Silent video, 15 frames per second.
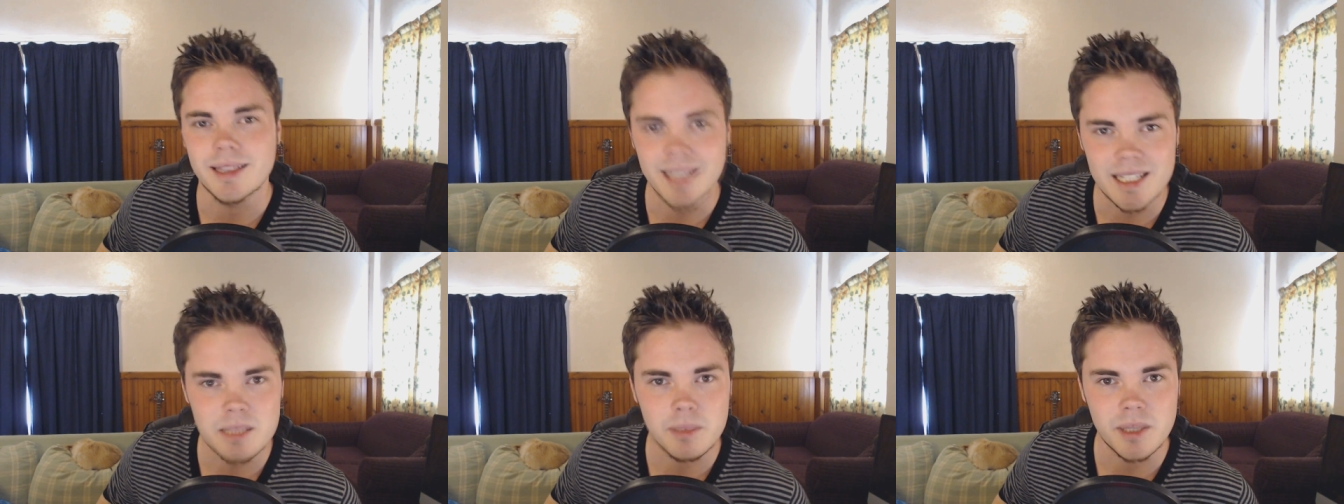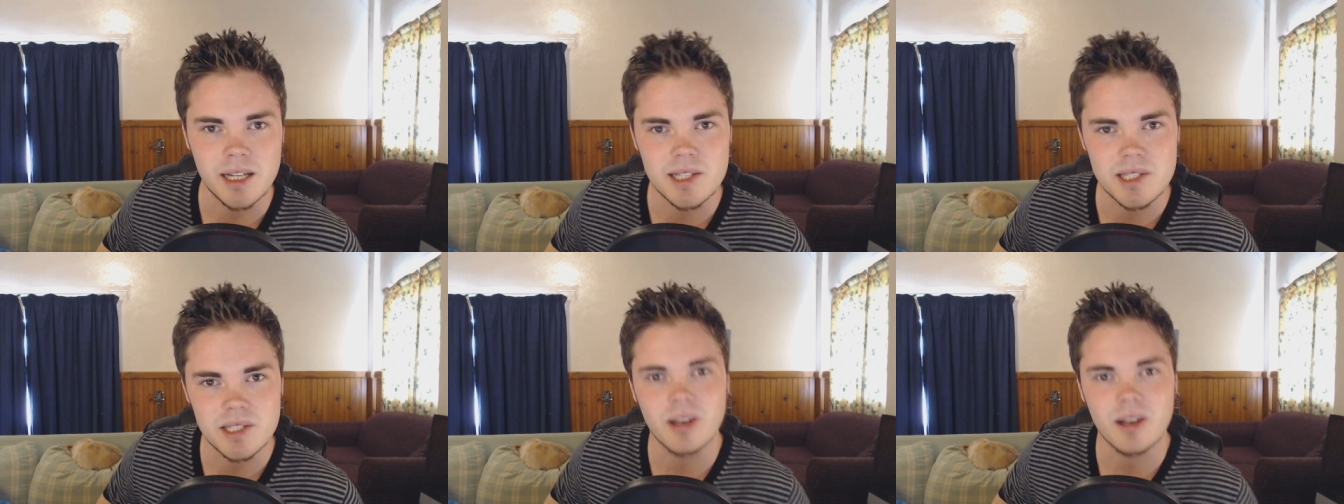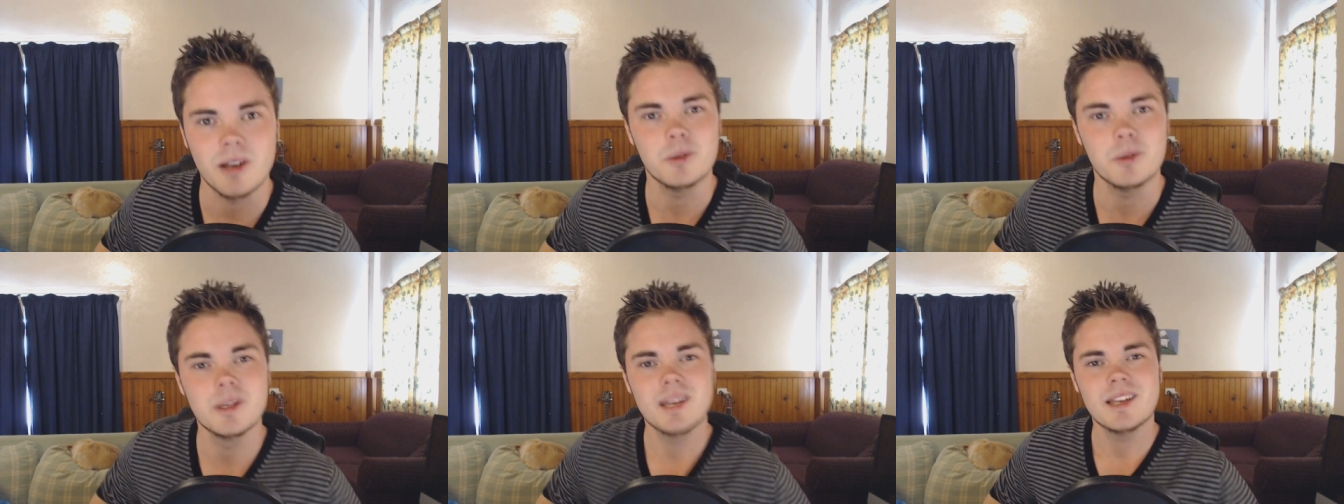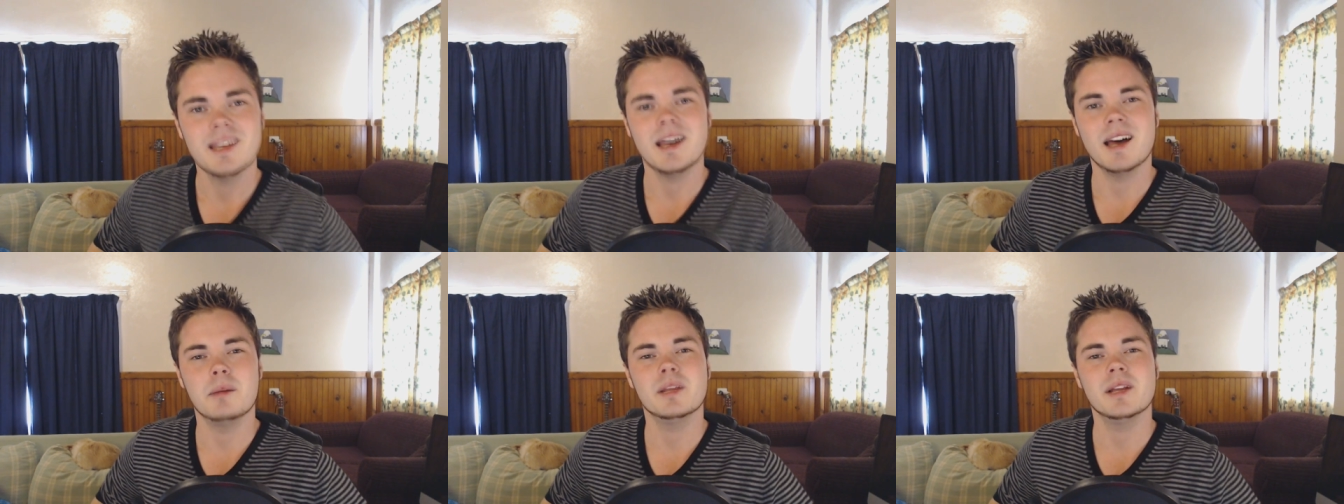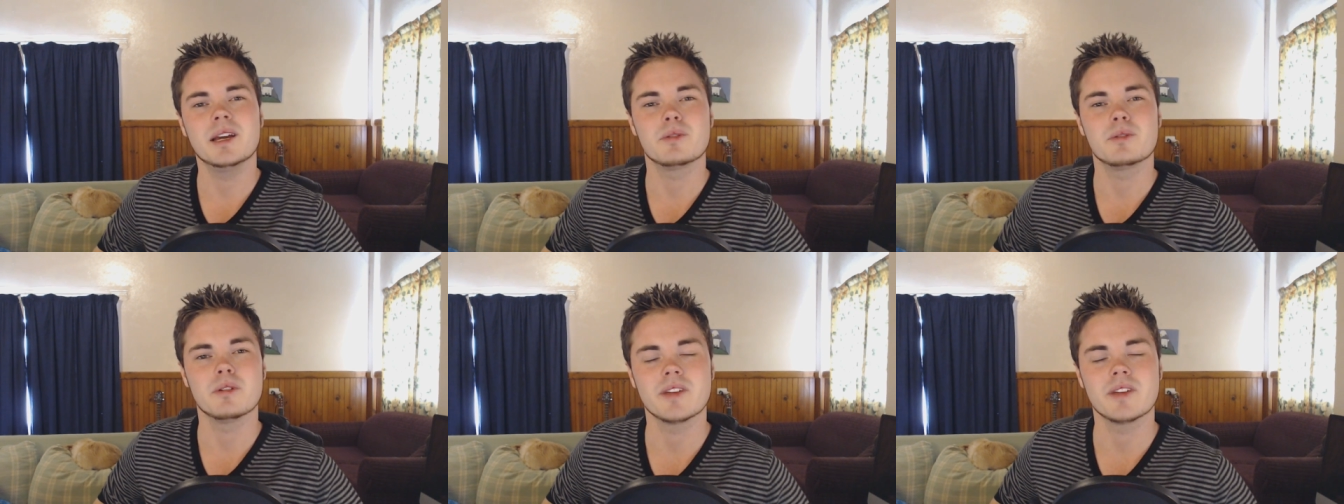a Let's Play style uh,
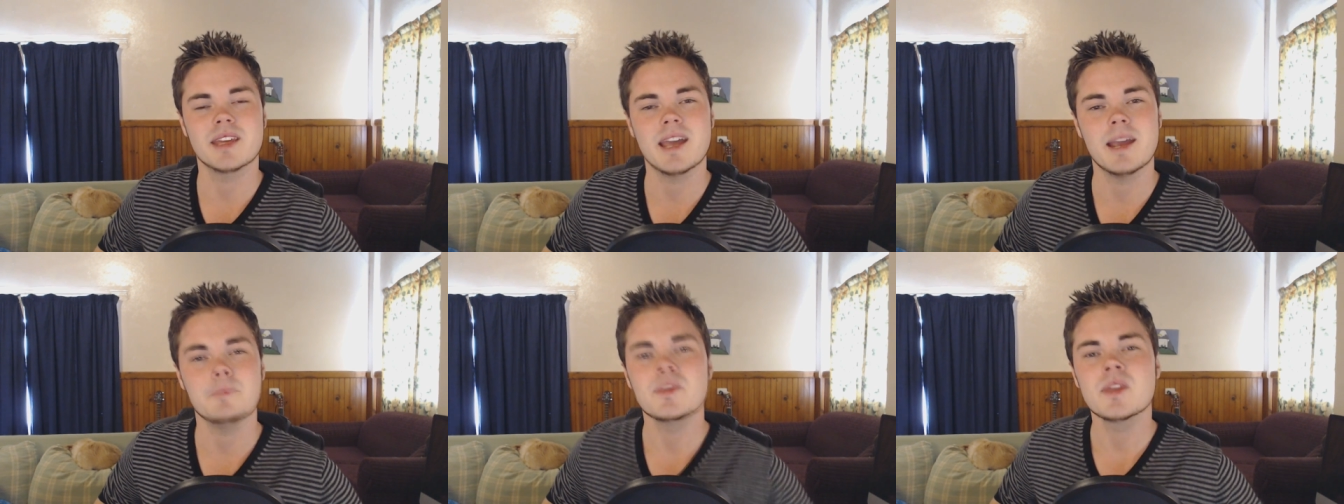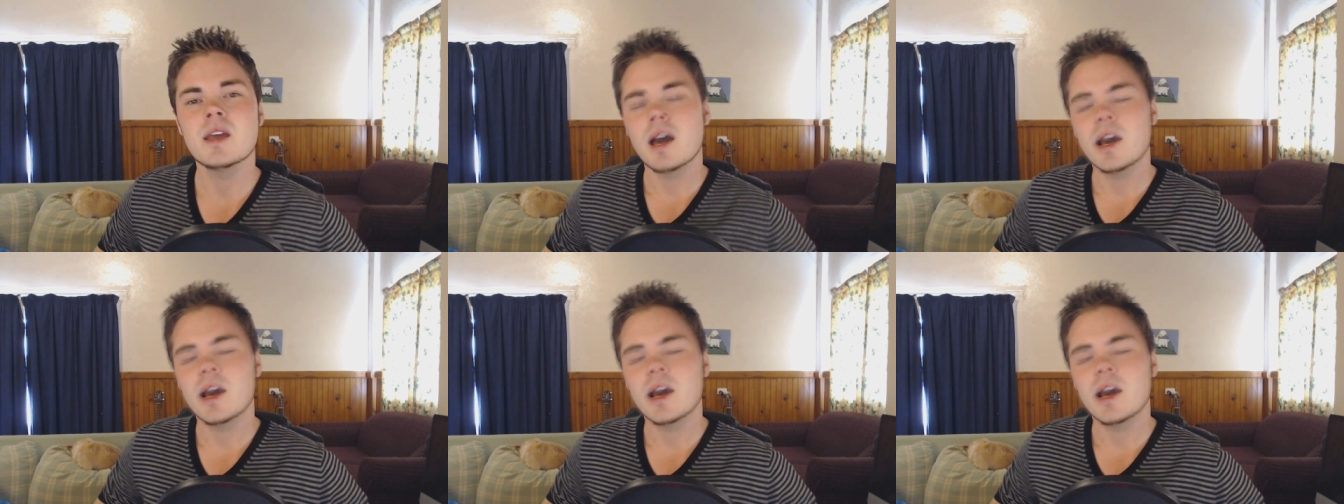playthrough of a game.